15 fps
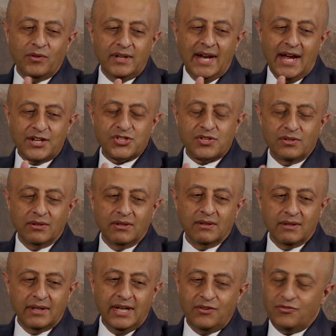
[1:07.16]

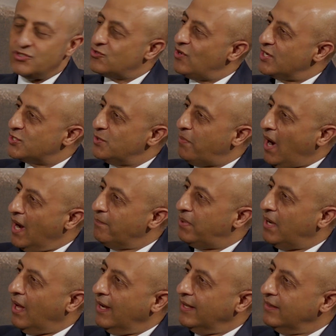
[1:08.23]
national infrastructure
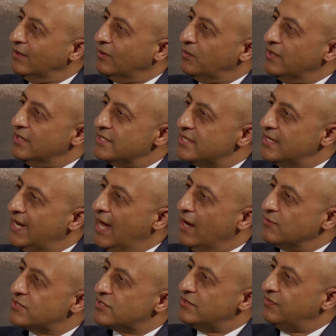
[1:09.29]
pipeline that was
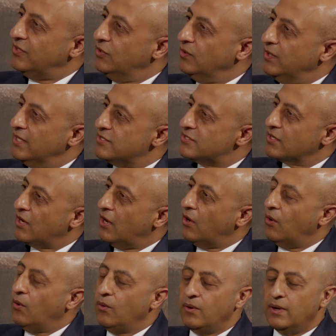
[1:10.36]
announced a few years
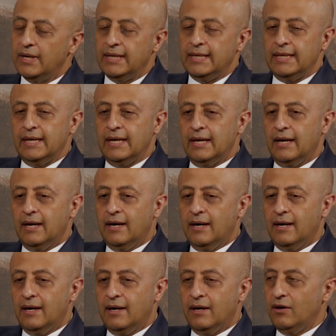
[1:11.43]
ago
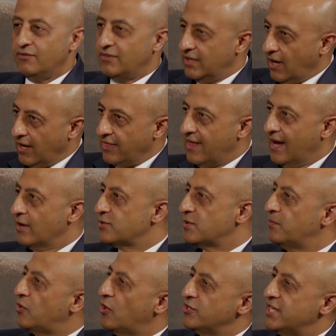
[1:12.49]
of the
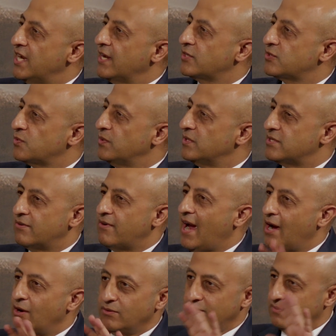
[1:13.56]
9,000 projects was
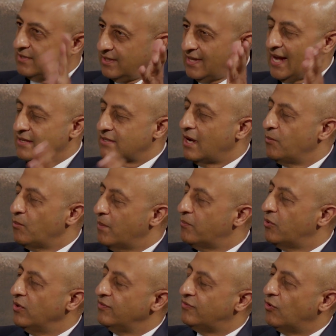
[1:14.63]
around, at that time,
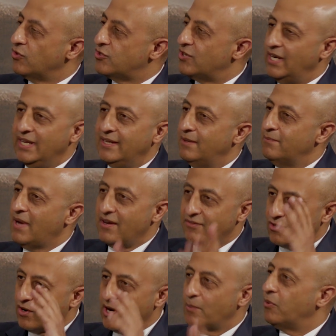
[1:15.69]
1.4 trillion. It may
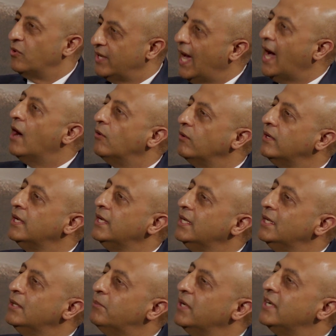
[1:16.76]
have gone up or down,
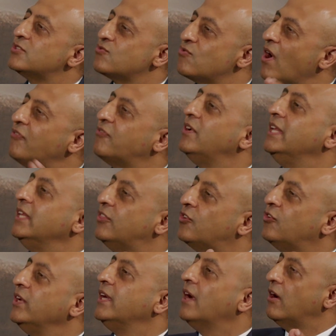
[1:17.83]
but it's roughly
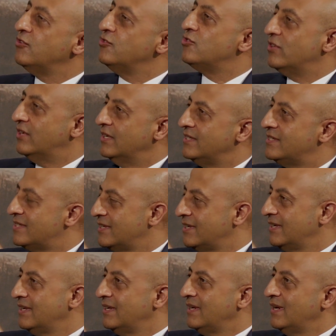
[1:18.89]
300
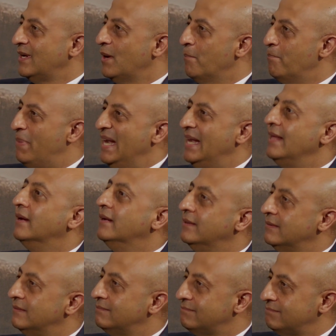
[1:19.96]

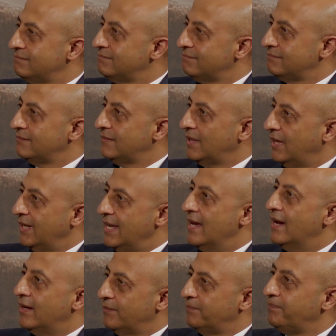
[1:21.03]
billion a
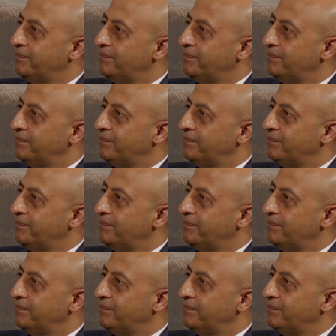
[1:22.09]
year.